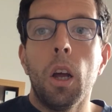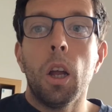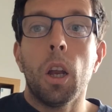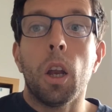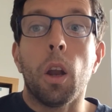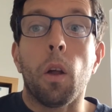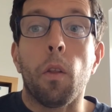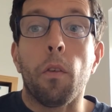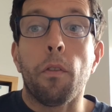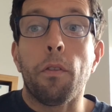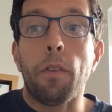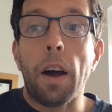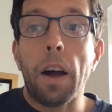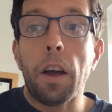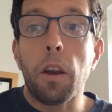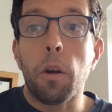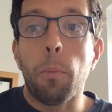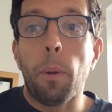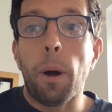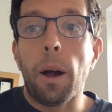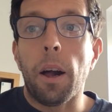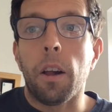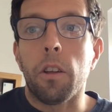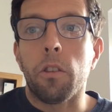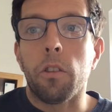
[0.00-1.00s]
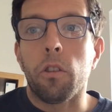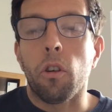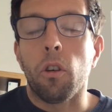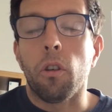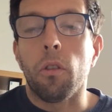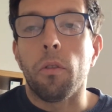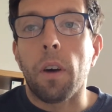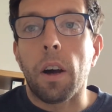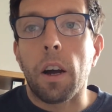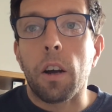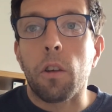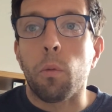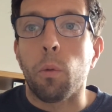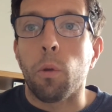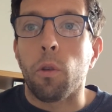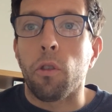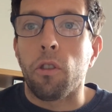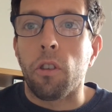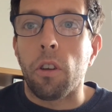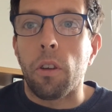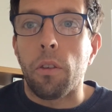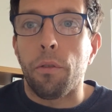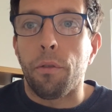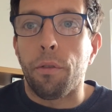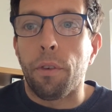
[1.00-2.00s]
Now, the final part of Act 1,
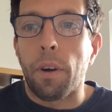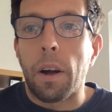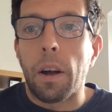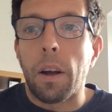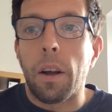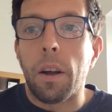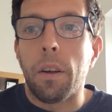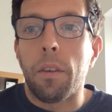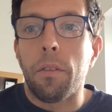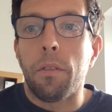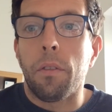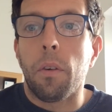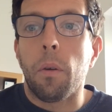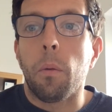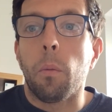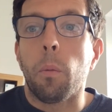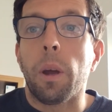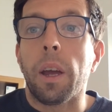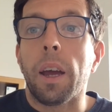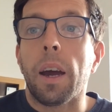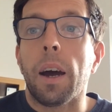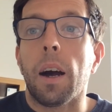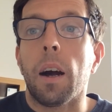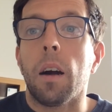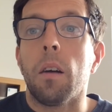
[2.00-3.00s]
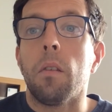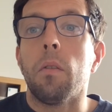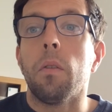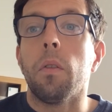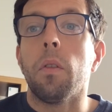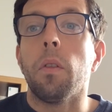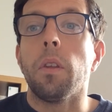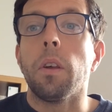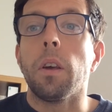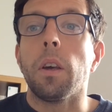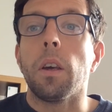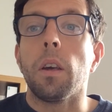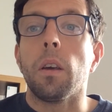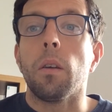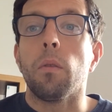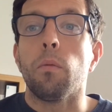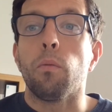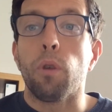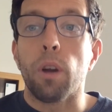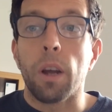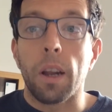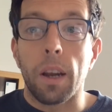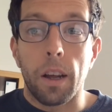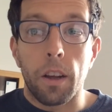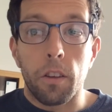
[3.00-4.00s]
Scene 5, we have the
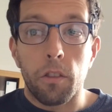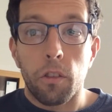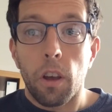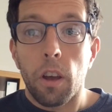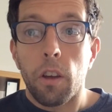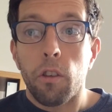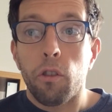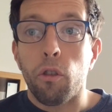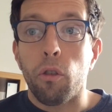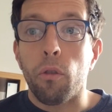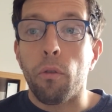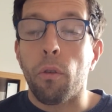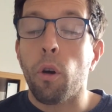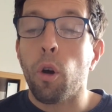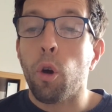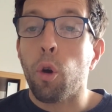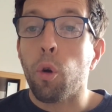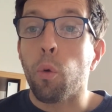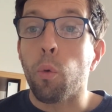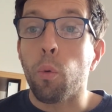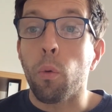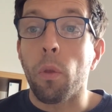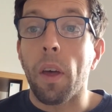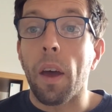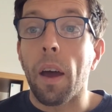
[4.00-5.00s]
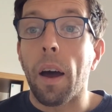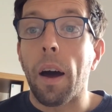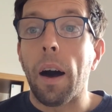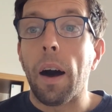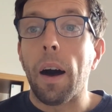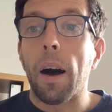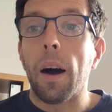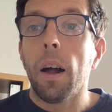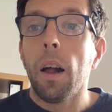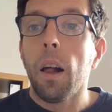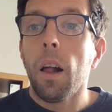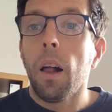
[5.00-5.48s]
realisation of who they are